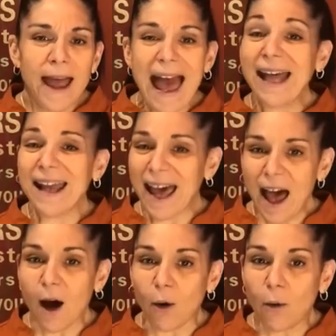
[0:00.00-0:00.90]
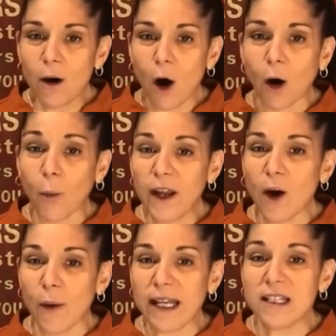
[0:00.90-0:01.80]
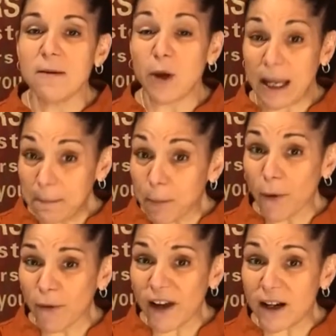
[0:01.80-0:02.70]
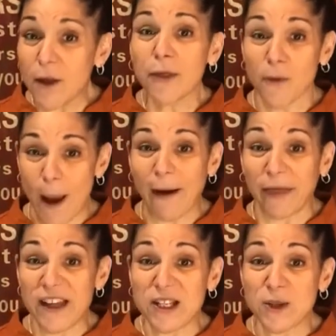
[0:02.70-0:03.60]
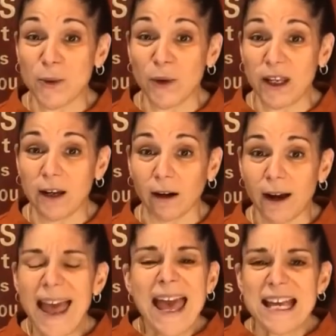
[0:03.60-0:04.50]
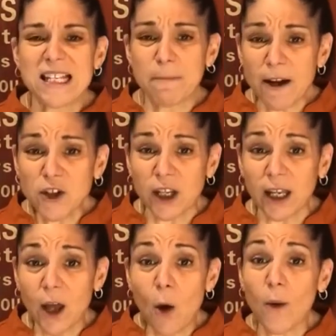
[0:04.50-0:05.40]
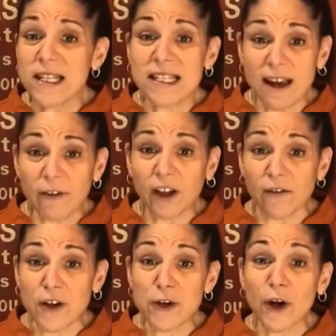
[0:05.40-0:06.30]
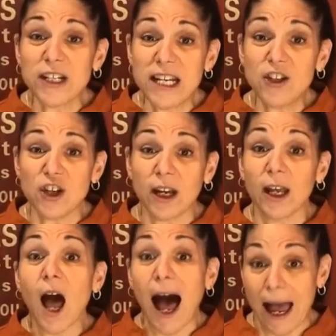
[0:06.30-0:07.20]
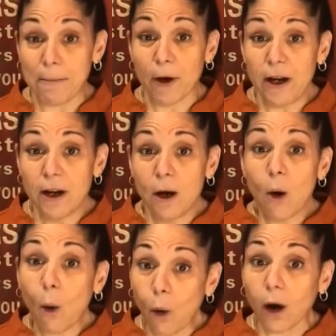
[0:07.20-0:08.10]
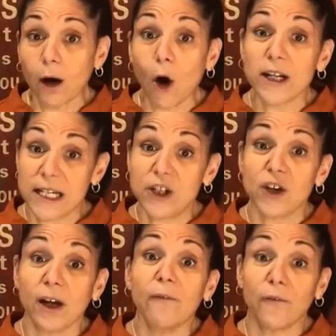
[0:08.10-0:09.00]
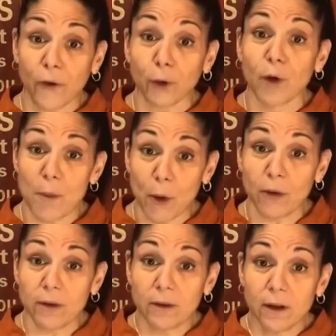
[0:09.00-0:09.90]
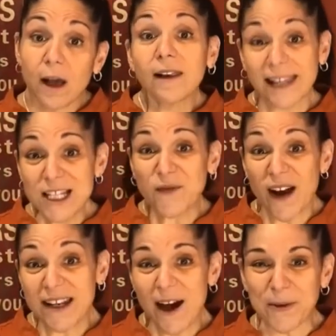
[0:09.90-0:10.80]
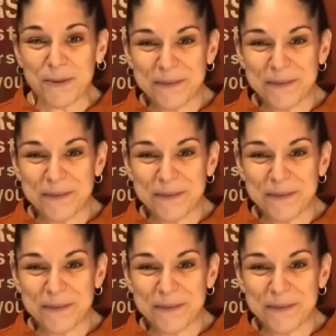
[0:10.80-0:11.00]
And how are we going to improve it throughout this school year, especially when several of us are teaching hybrid or are teaching full remote? Let's find out.